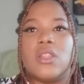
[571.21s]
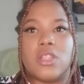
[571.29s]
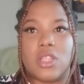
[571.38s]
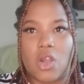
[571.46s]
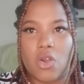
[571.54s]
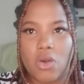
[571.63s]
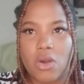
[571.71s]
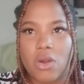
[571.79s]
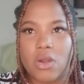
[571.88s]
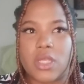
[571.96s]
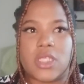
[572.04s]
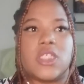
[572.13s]
the
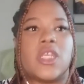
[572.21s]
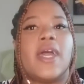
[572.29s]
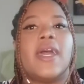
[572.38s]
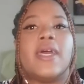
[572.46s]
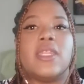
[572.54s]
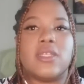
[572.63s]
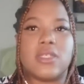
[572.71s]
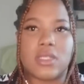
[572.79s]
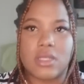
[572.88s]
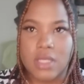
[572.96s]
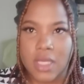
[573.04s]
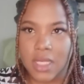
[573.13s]
launch and
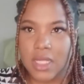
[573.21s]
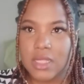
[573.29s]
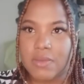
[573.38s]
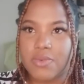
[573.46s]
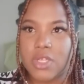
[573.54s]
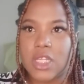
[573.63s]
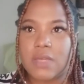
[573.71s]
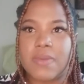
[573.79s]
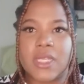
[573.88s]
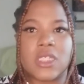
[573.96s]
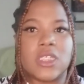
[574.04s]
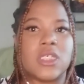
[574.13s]
getting the pretty
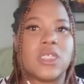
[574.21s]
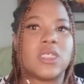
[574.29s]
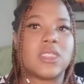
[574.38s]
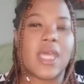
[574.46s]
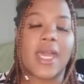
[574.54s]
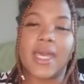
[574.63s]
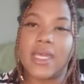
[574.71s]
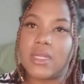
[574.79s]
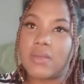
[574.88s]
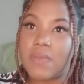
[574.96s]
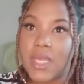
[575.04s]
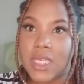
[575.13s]
pictures
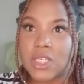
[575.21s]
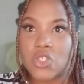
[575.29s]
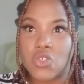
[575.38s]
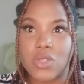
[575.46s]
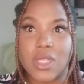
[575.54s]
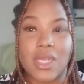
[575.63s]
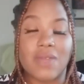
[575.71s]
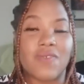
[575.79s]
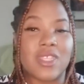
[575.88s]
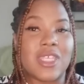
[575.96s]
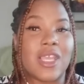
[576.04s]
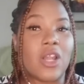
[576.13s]
and making sure that
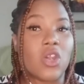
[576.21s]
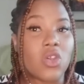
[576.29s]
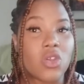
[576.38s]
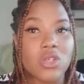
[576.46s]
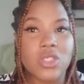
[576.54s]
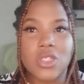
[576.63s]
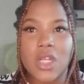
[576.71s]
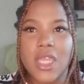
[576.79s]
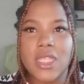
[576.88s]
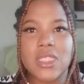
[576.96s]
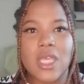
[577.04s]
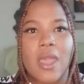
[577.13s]
everything looks right.